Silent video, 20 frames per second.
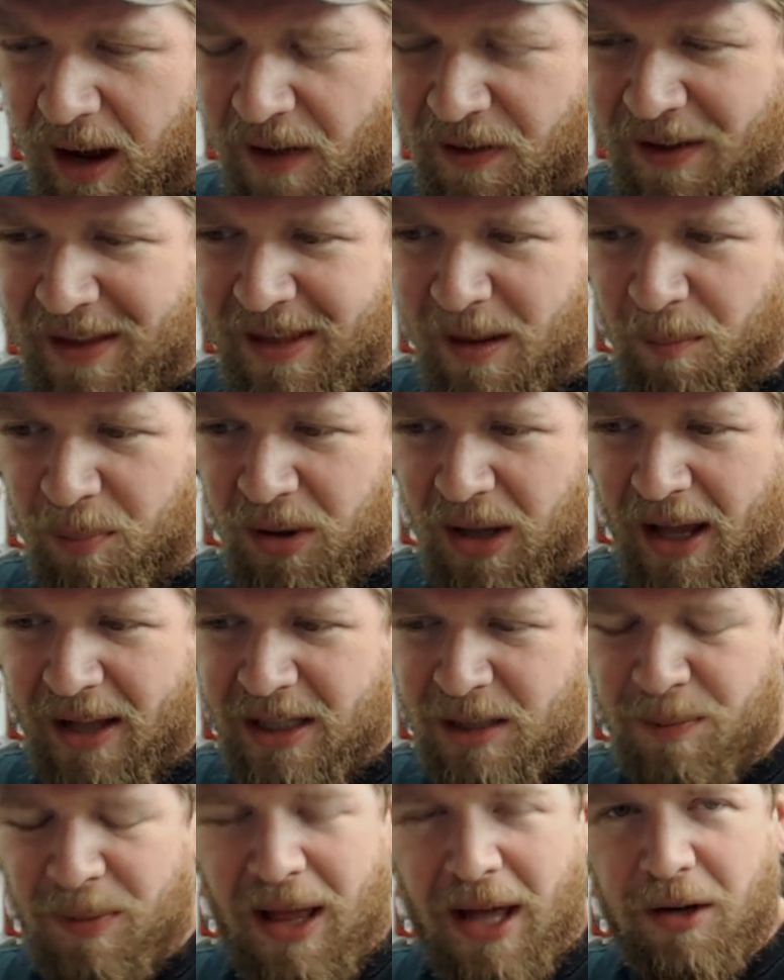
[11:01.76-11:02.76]
I think the
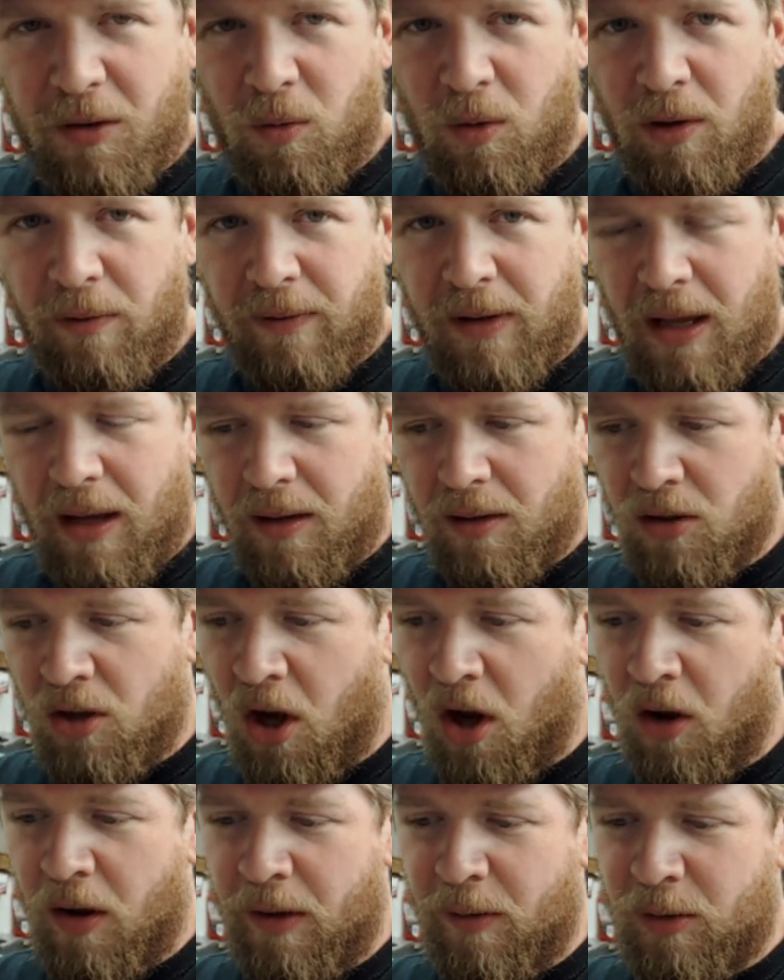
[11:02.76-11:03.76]
Blood Splatter Wolfgang?
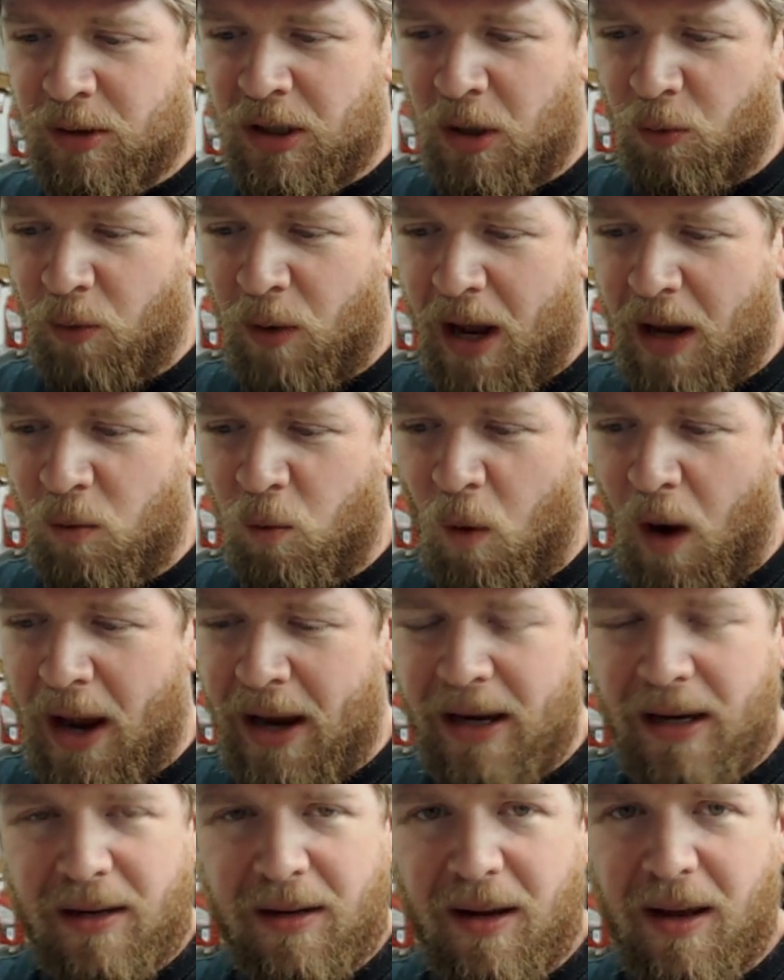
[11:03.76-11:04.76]
No, it was a red,
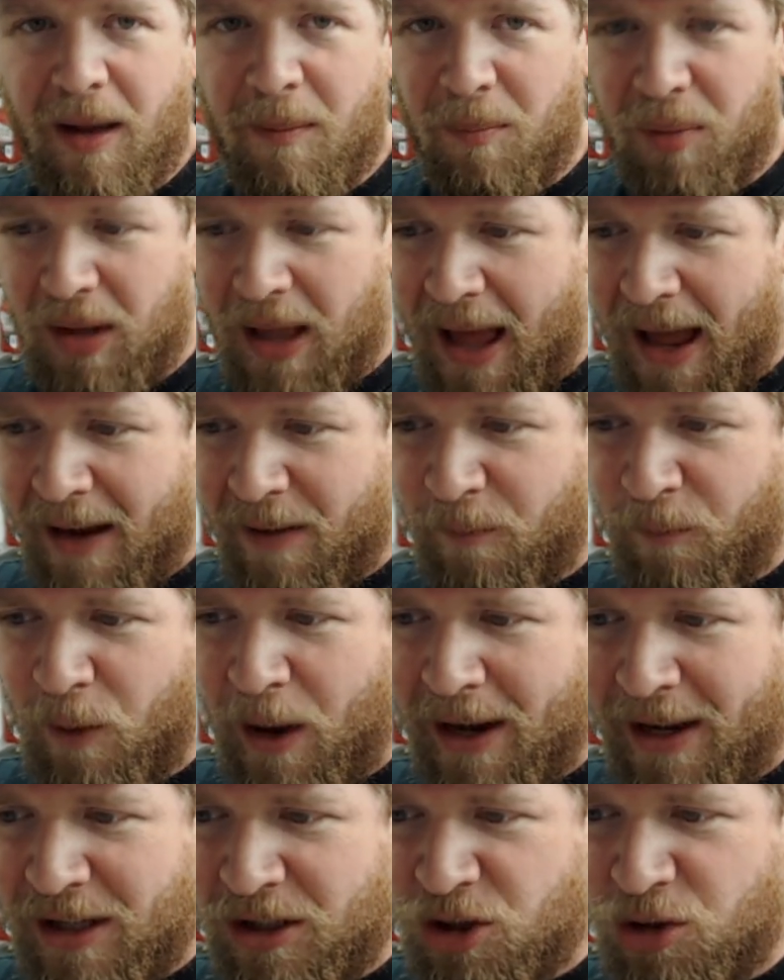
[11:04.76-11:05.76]
white, and black
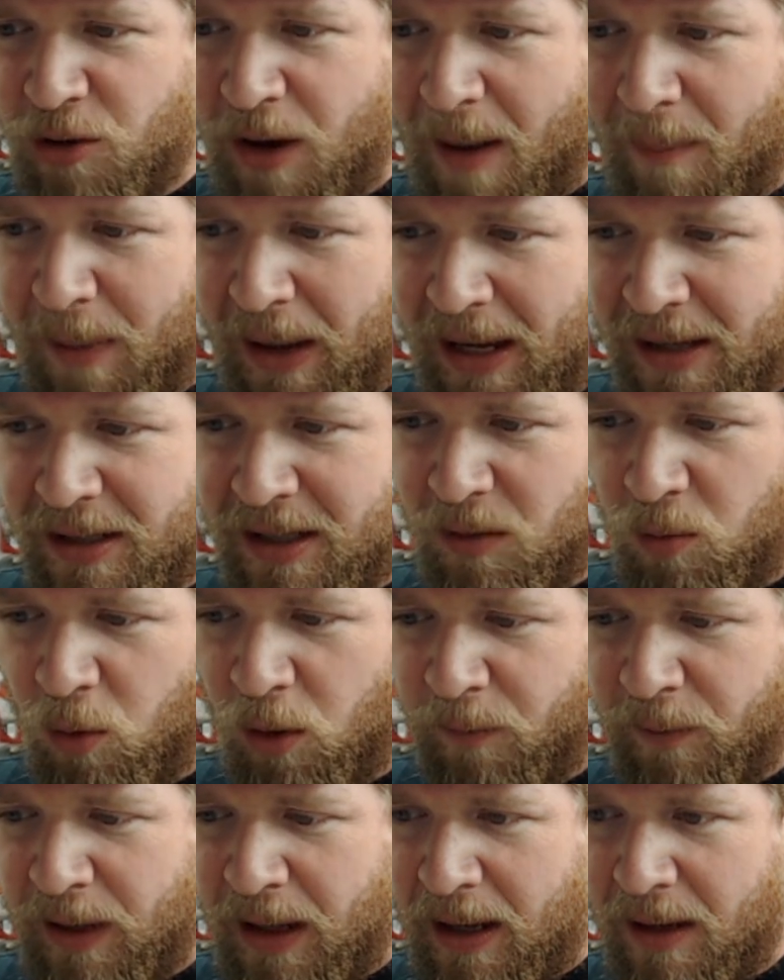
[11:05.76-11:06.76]
Frankenstrat painted
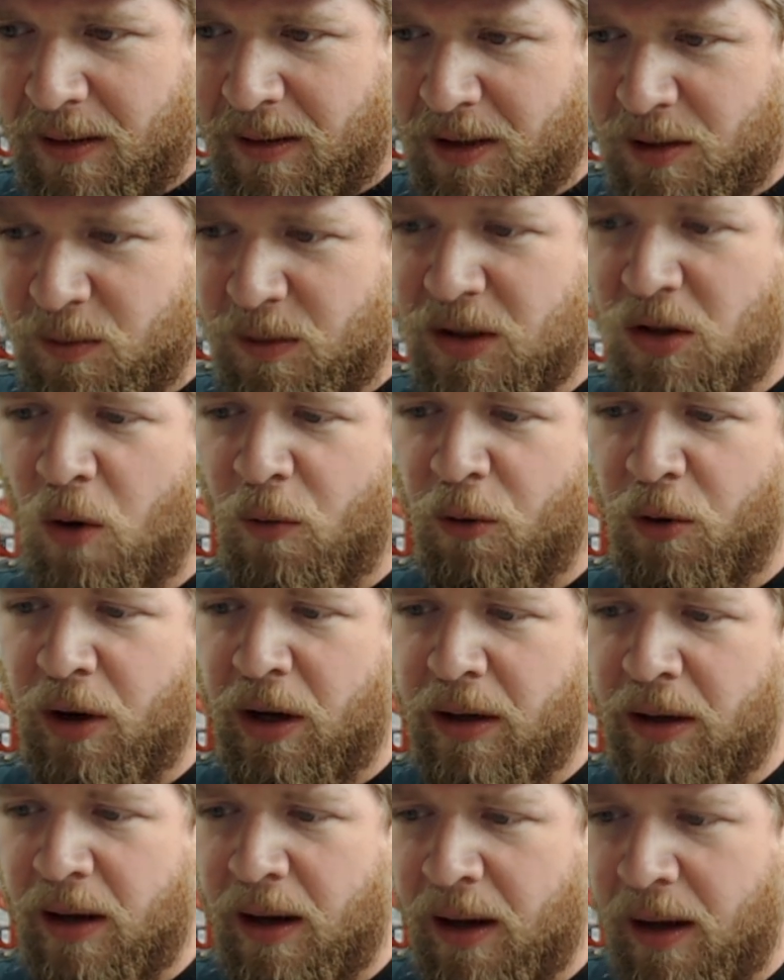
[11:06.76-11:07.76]
Wolfgang. This one's over
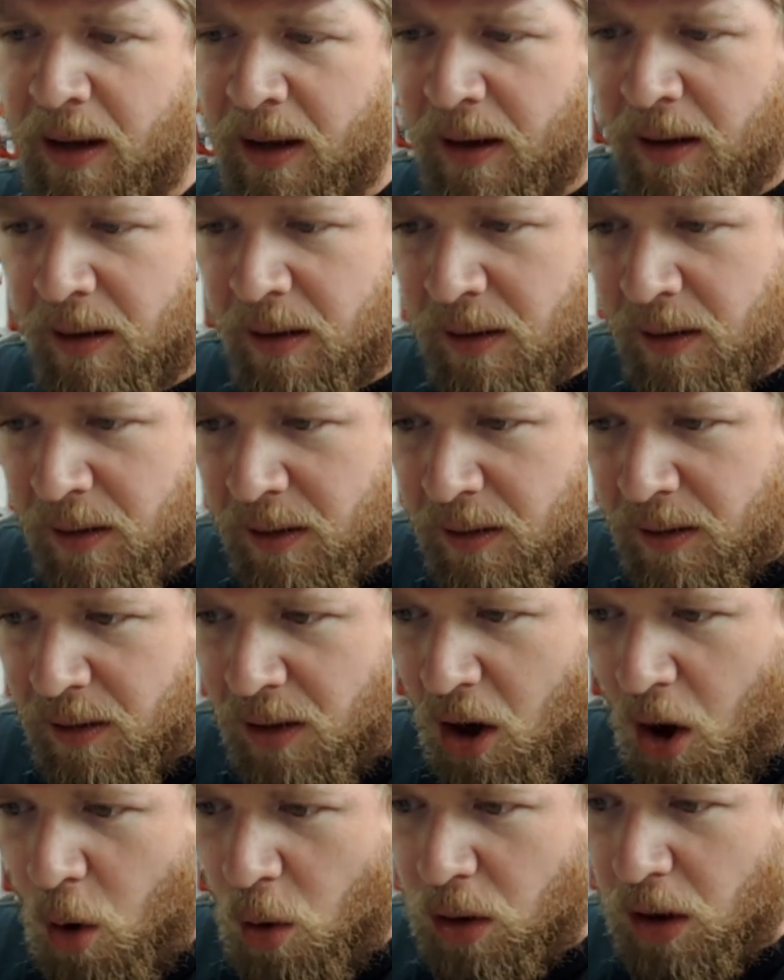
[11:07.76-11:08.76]
in uh,
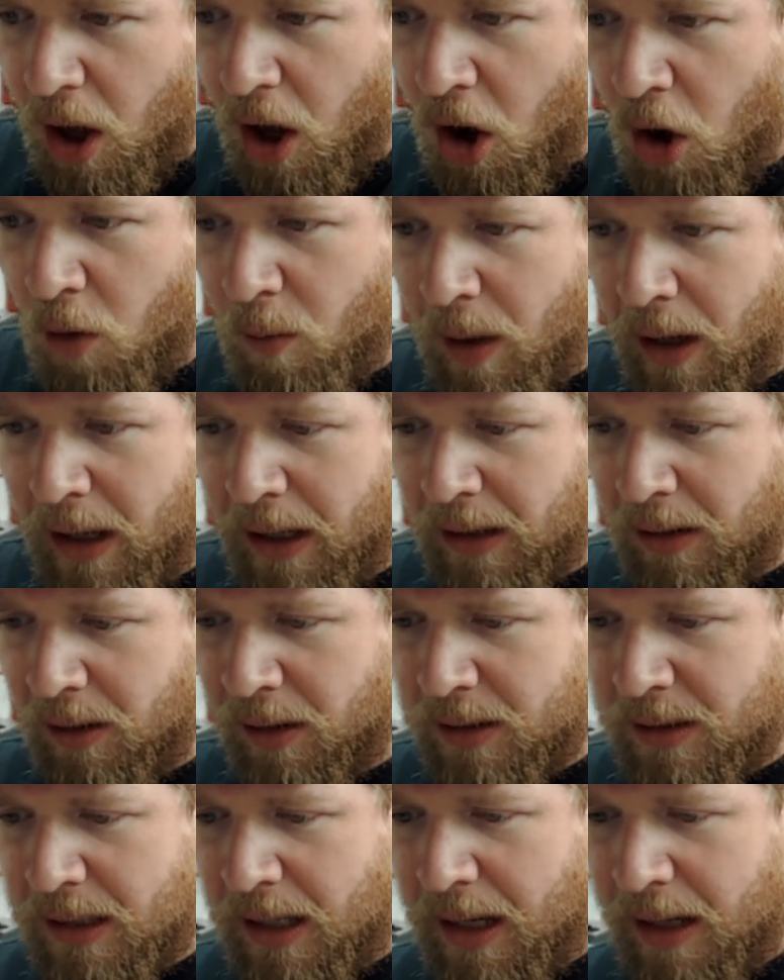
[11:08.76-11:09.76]
Oklahoma, it
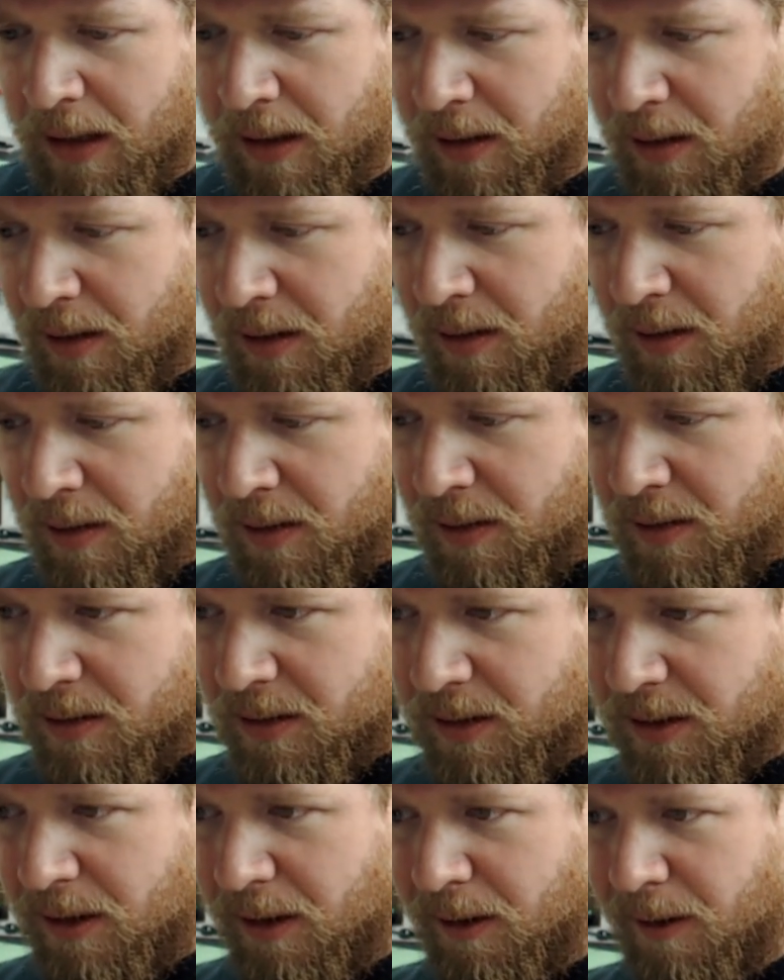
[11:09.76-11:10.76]
looks like.
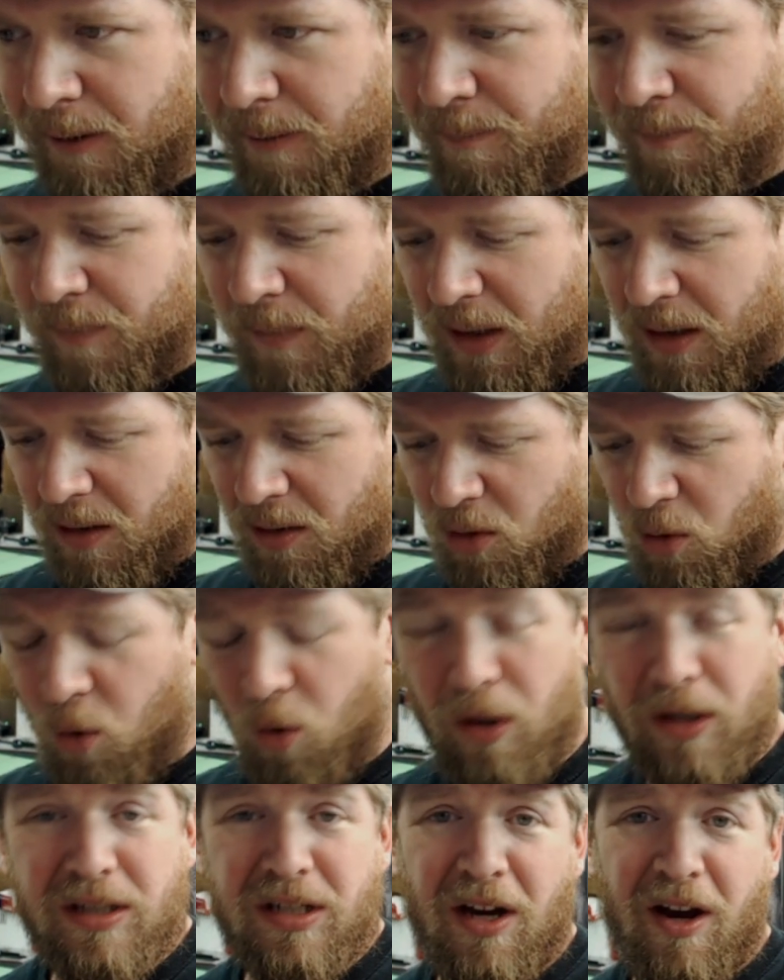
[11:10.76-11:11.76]
So,
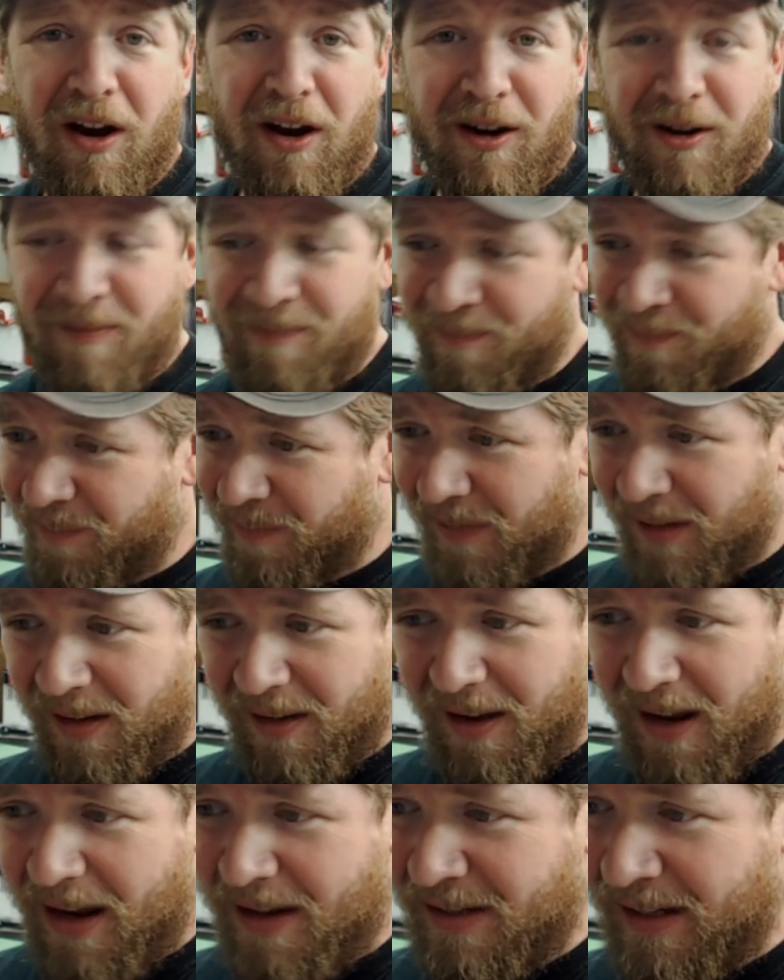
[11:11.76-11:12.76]
cool guitar.
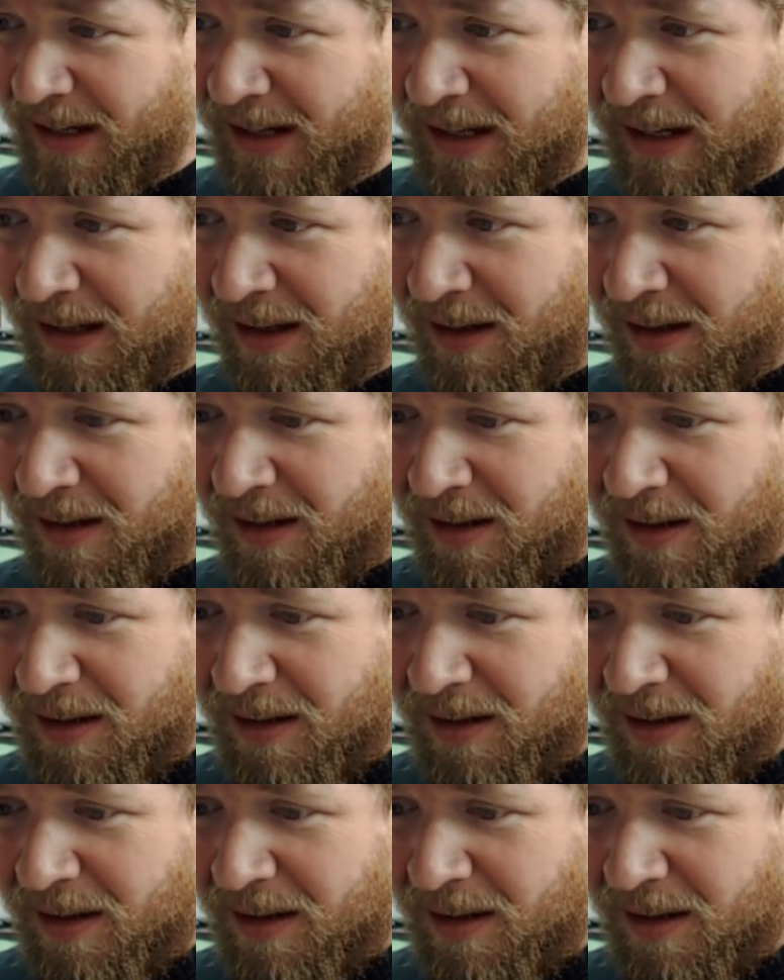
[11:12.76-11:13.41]
I dig it.